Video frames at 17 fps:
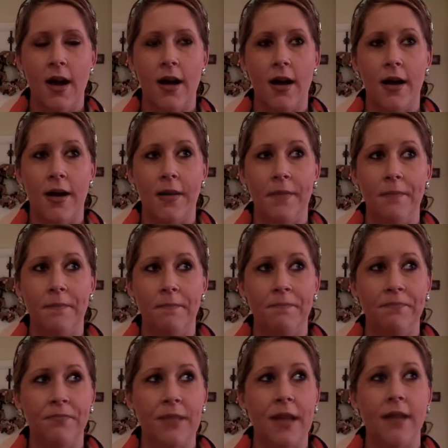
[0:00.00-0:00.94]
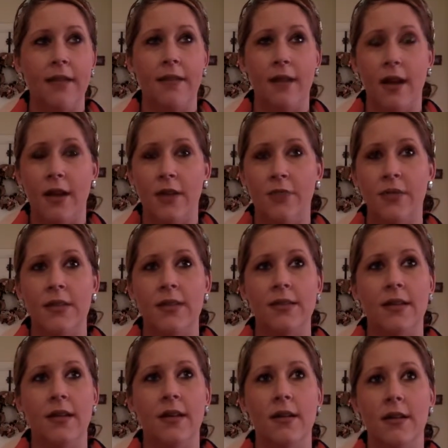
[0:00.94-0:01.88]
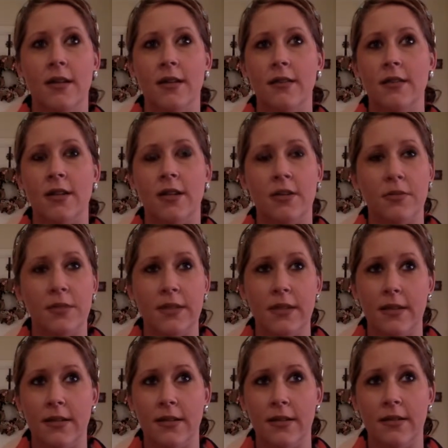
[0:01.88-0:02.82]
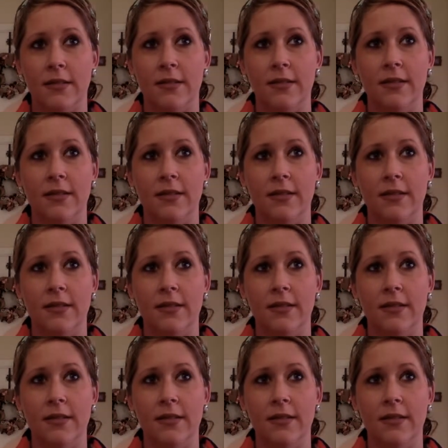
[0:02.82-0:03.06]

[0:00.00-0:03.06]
At 9 weeks, I started bleeding